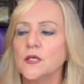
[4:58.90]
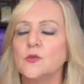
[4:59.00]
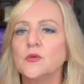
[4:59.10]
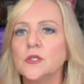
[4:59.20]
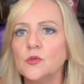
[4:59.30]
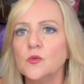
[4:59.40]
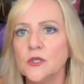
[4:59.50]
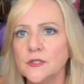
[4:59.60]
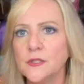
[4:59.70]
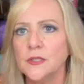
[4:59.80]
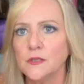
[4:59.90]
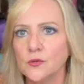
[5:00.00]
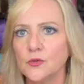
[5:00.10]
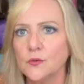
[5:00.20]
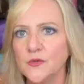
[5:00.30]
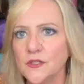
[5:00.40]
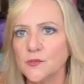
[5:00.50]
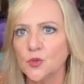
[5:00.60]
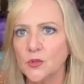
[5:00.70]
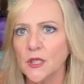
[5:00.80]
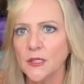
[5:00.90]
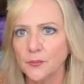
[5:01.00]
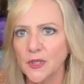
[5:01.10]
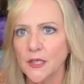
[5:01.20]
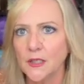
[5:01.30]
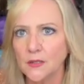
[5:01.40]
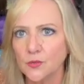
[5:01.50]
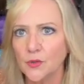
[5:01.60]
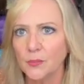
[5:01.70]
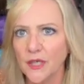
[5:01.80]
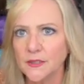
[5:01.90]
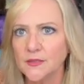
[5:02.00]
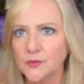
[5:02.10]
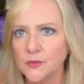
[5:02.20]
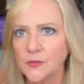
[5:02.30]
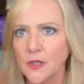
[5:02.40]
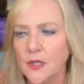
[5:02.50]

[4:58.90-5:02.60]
You really want to grip this more like a pen or a pencil.